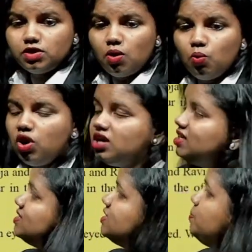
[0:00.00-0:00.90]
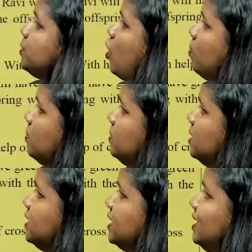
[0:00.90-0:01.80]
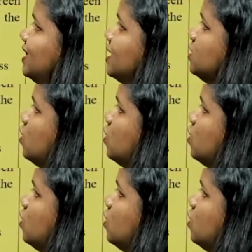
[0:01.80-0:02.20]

what is the probability that the